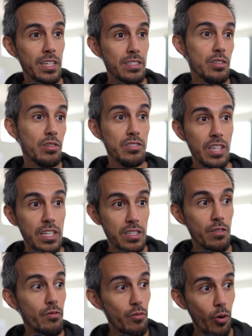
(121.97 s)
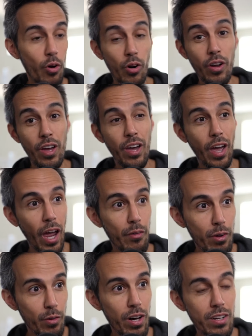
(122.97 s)
tokenization for
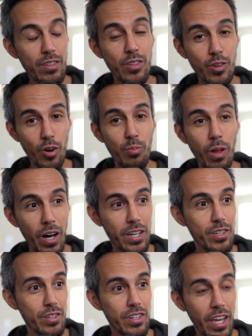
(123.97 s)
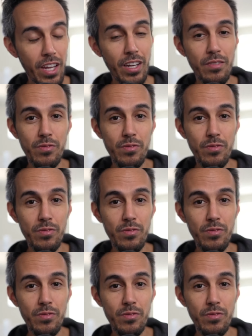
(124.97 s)
everyone, your block, your data.